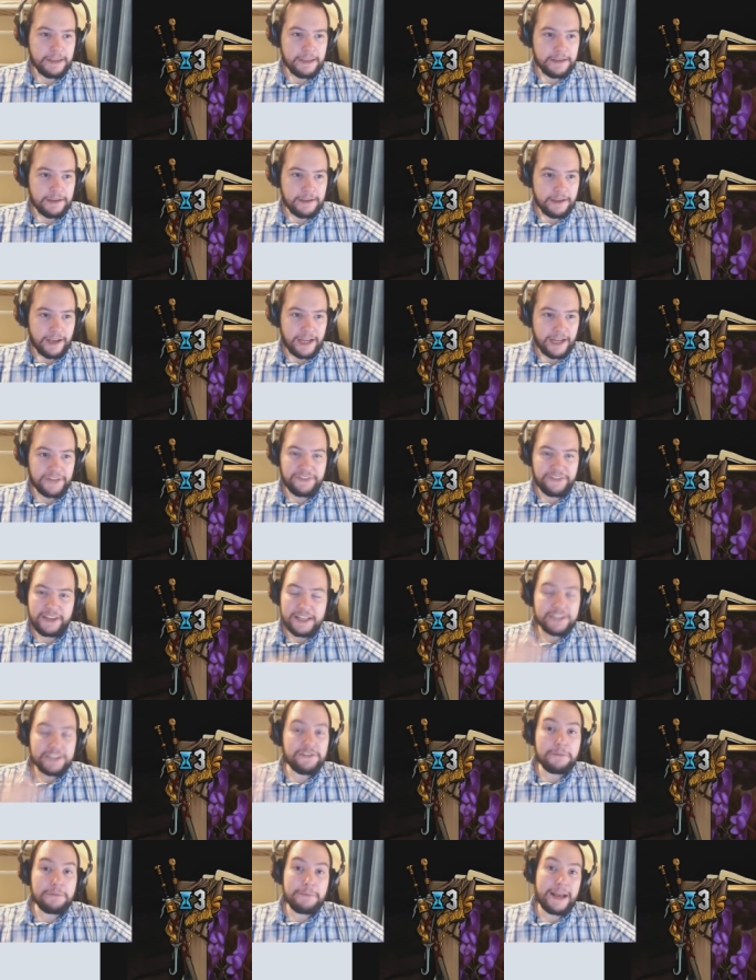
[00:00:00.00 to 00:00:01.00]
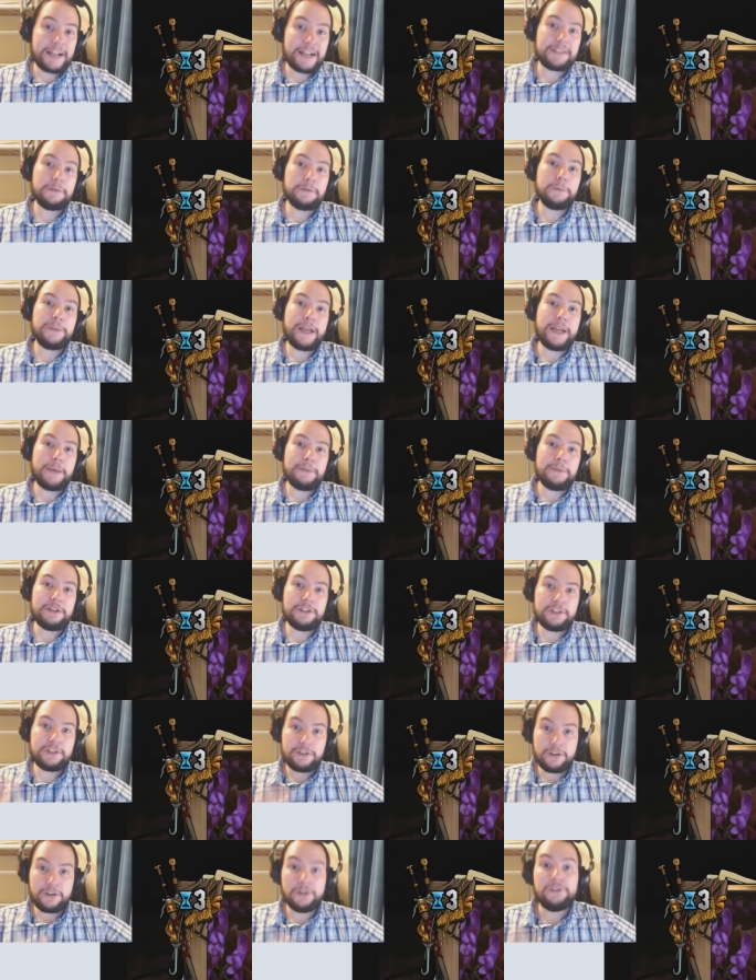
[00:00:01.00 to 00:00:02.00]
And if it hits for maximum
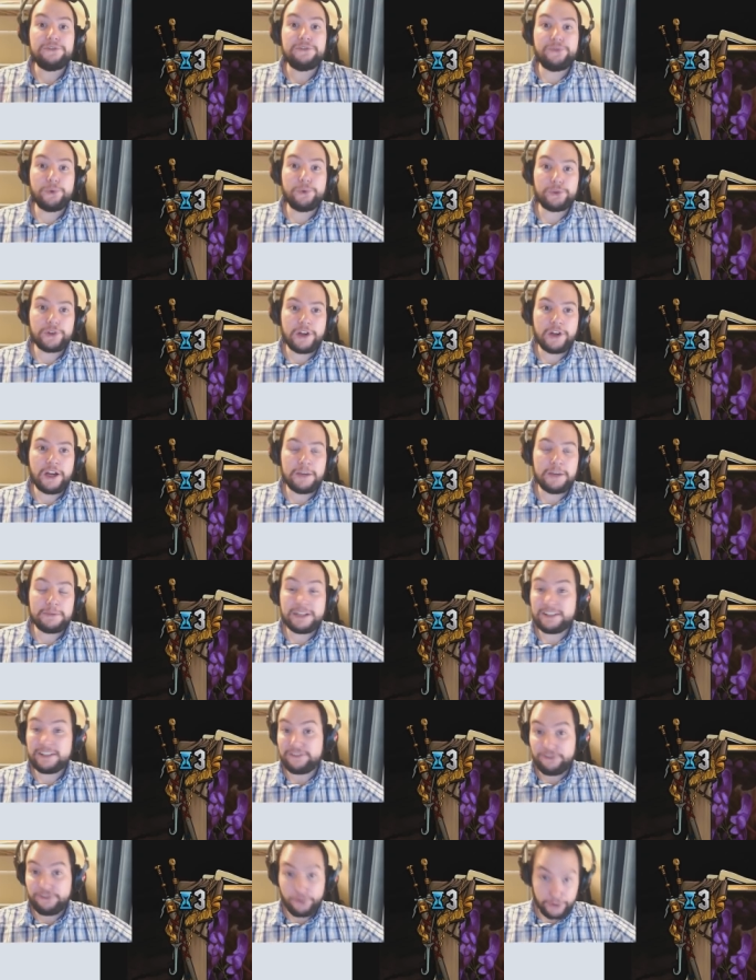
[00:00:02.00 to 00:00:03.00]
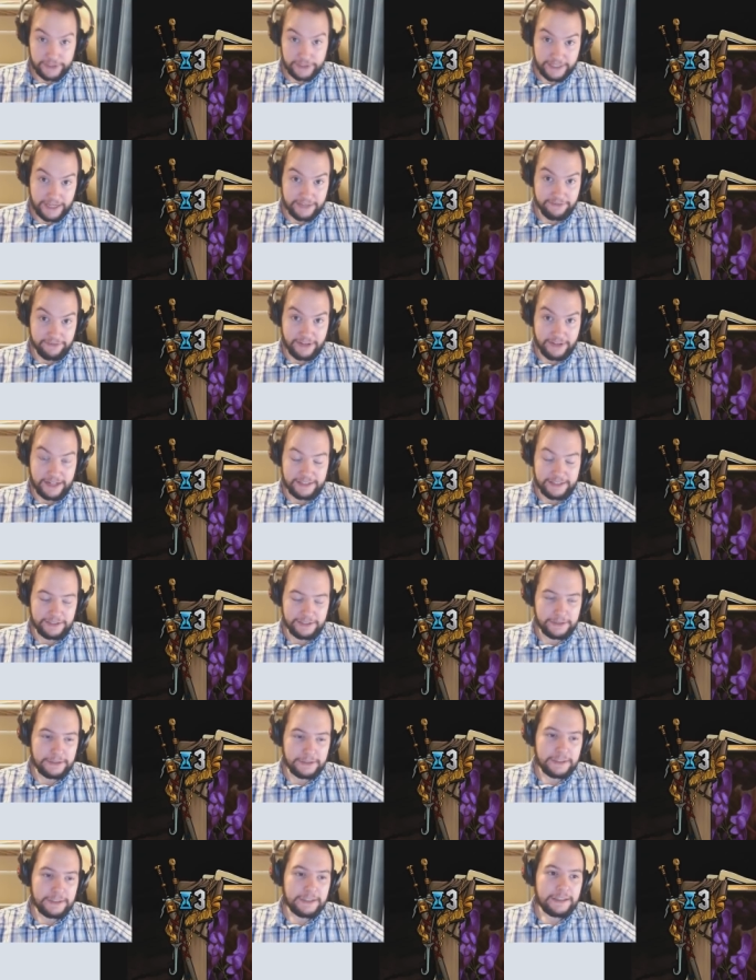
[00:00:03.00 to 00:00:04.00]
damage those four times, that's 48 value,
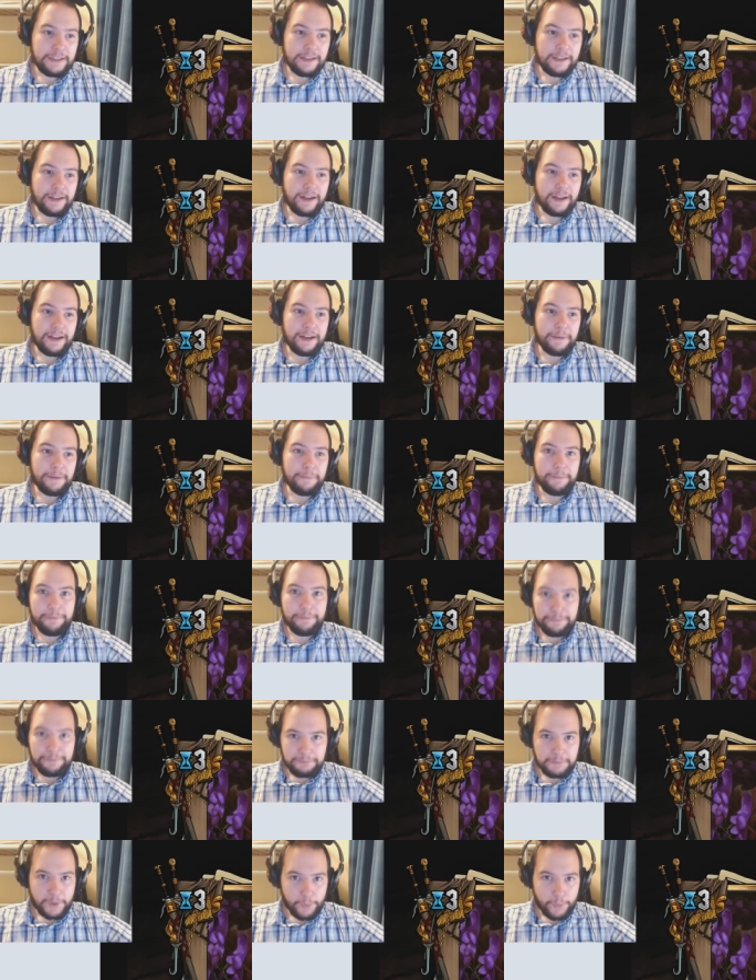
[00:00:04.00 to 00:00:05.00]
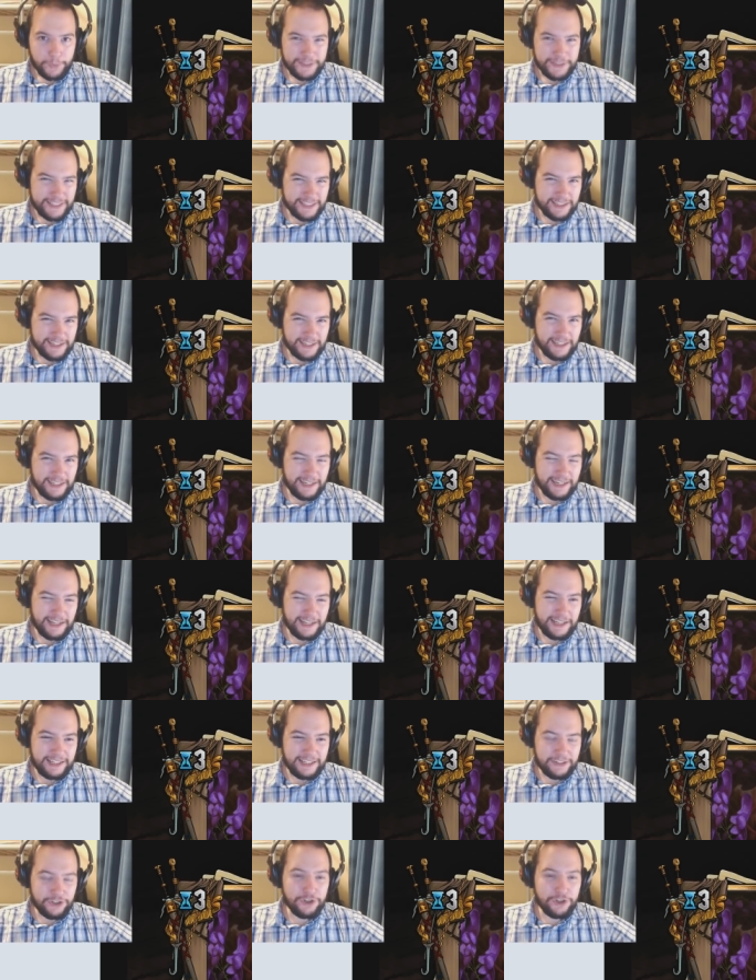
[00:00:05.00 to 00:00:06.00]
um, which is
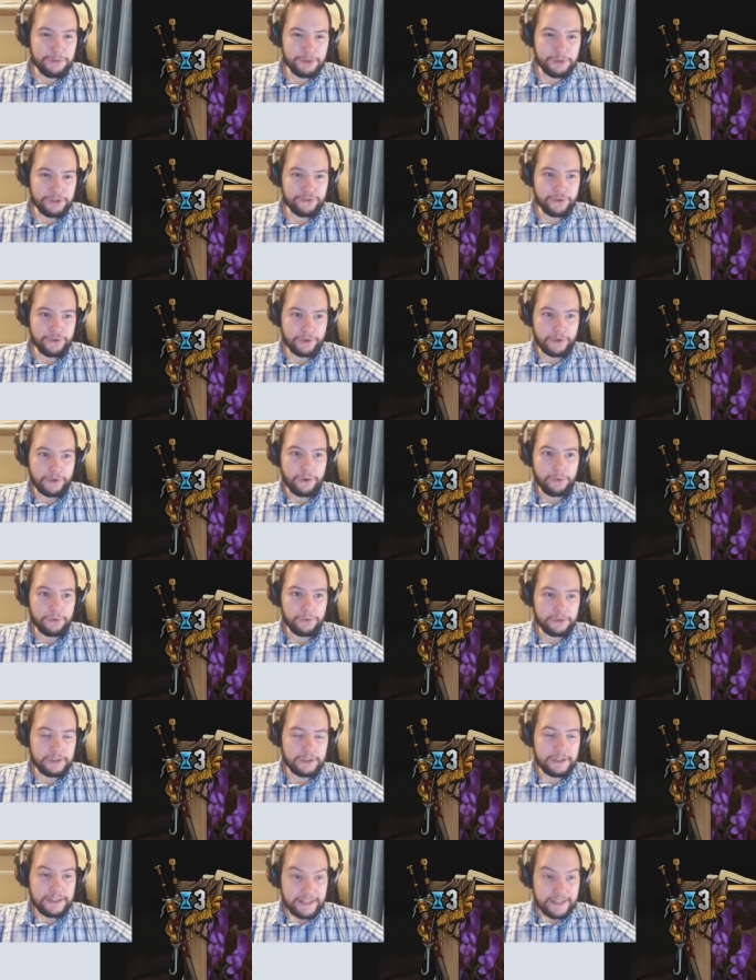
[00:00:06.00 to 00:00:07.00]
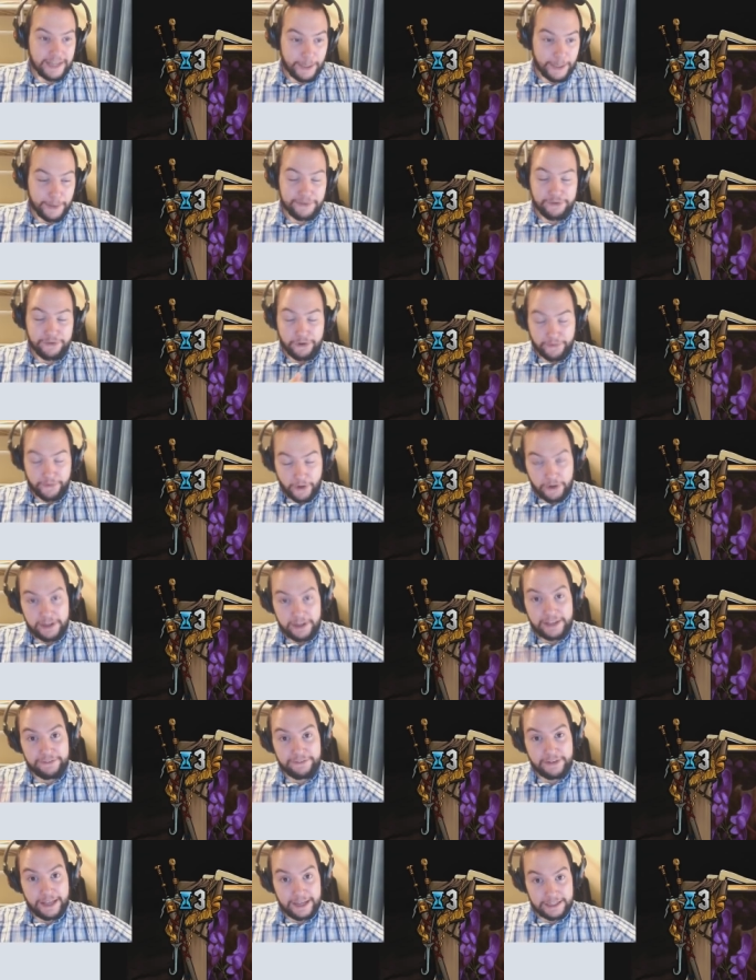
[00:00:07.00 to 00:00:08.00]
clearly too much for a gold. However, if it only
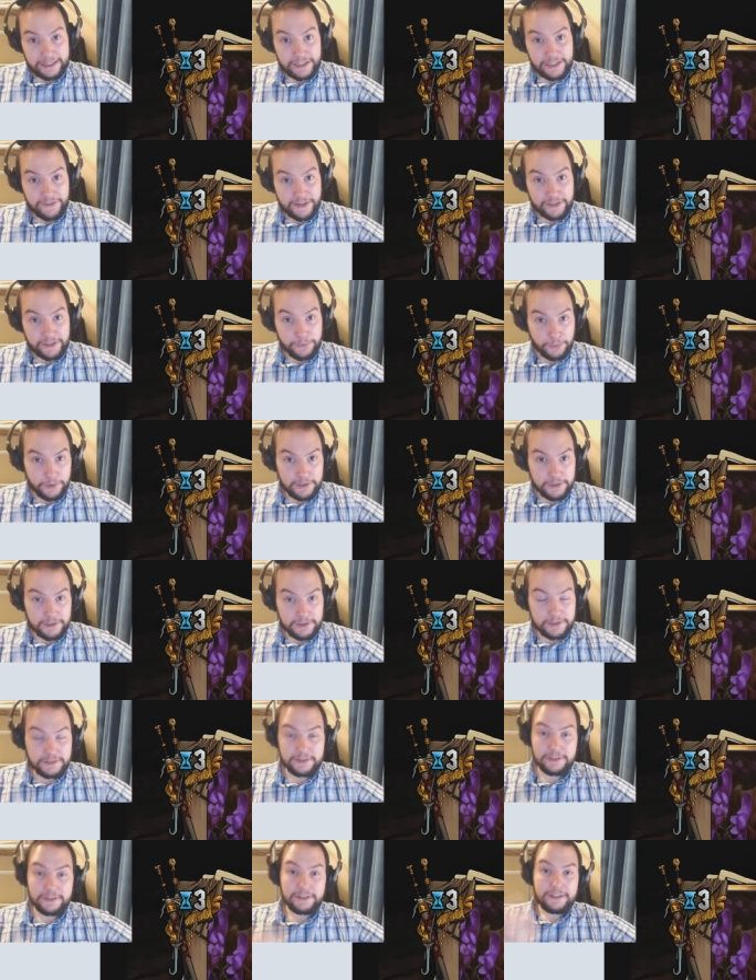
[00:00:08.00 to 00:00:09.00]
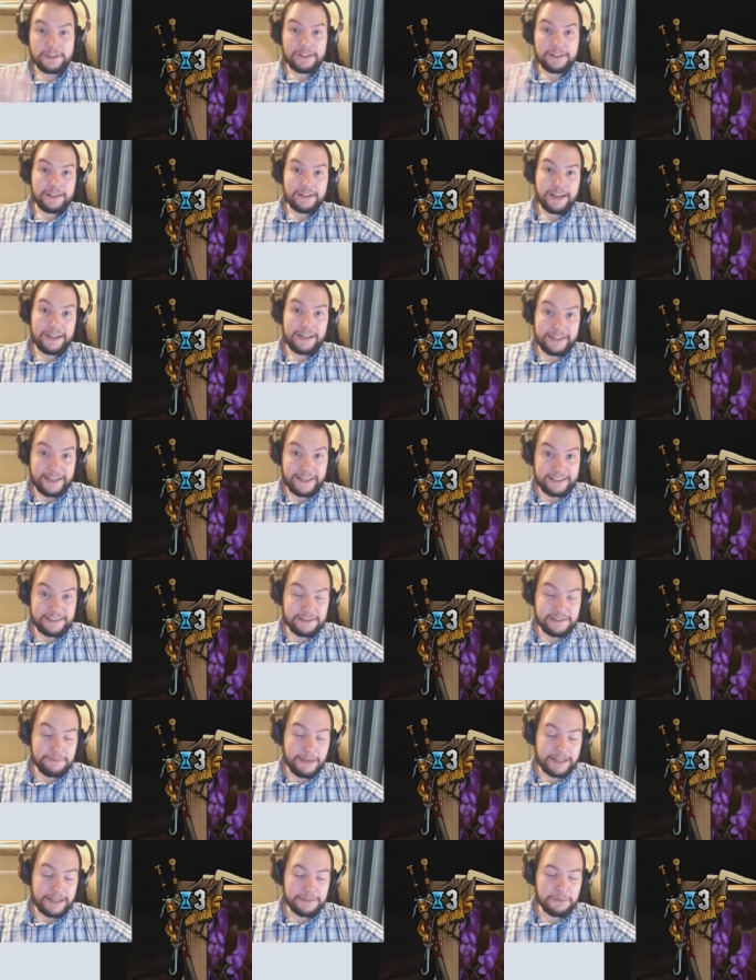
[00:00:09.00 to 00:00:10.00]
activates once and it gets its
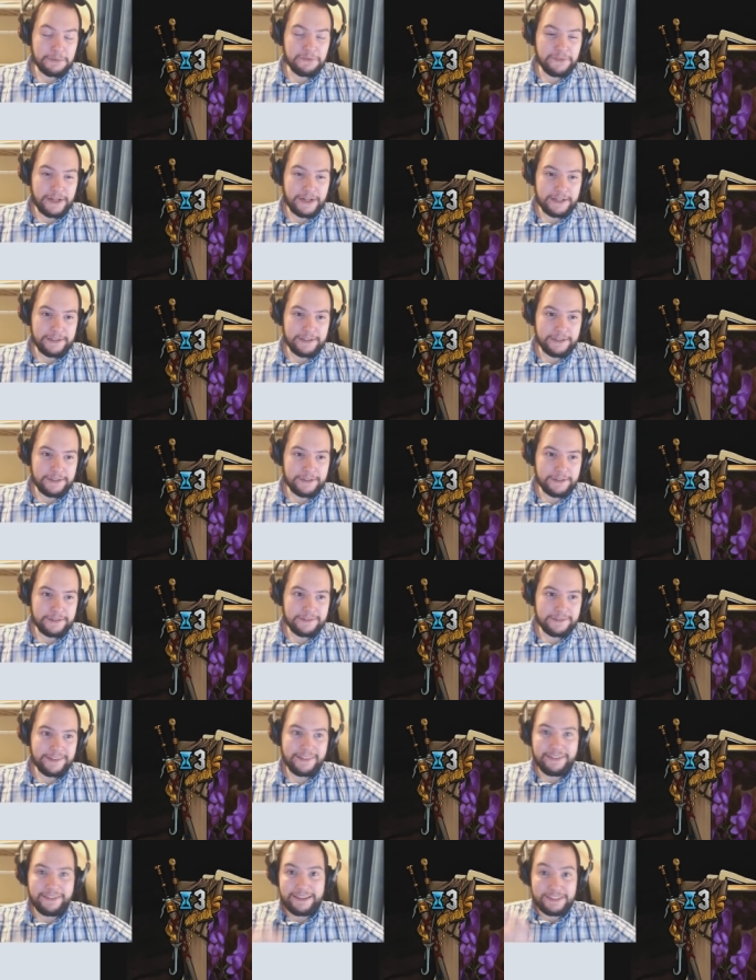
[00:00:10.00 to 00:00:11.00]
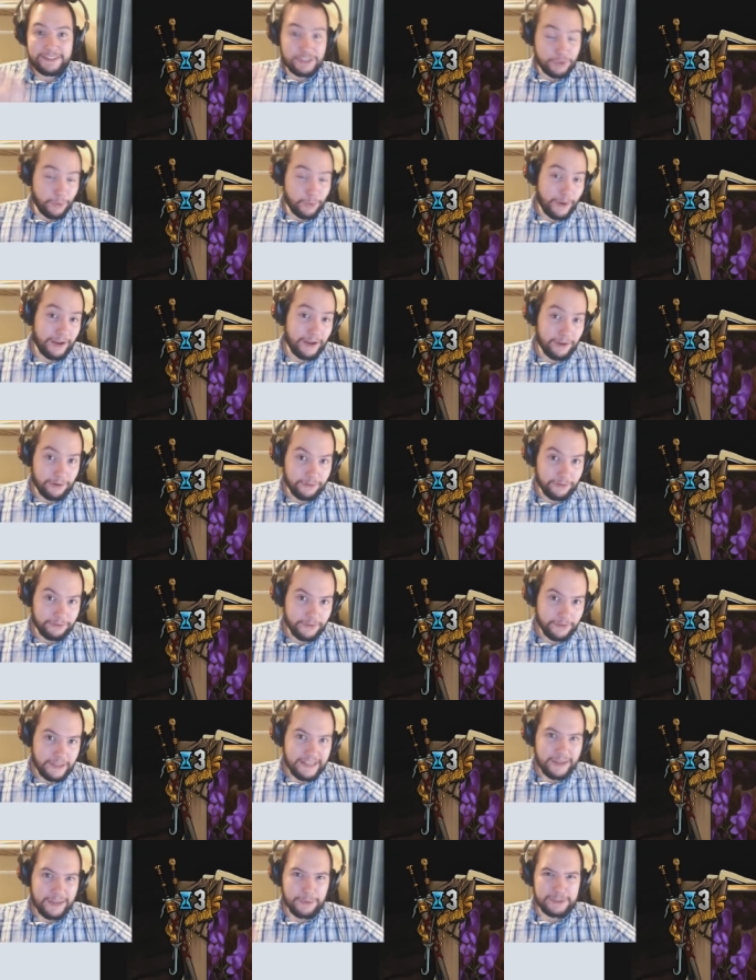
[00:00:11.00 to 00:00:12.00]
maximum value, then that's 12,
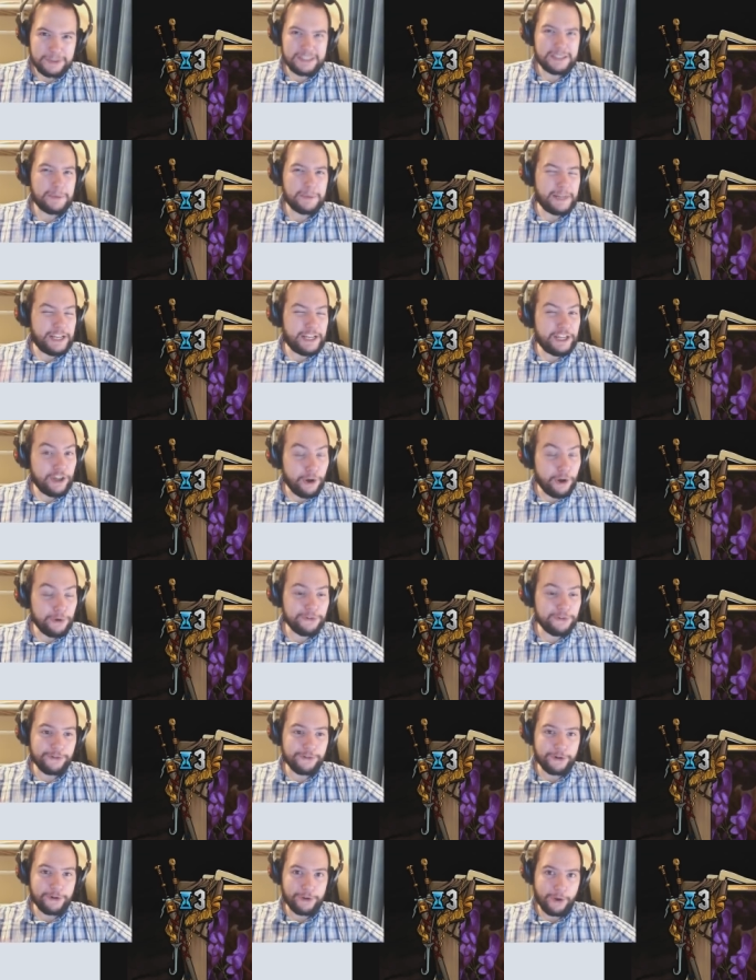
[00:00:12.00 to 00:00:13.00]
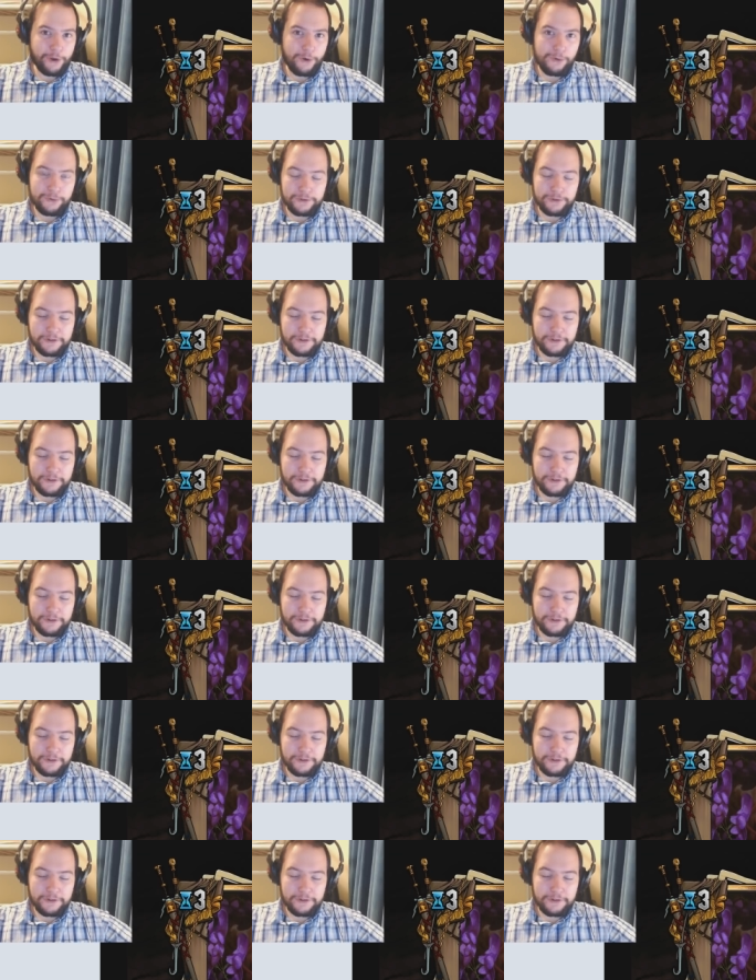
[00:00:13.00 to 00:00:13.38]
which is a bit low for a gold.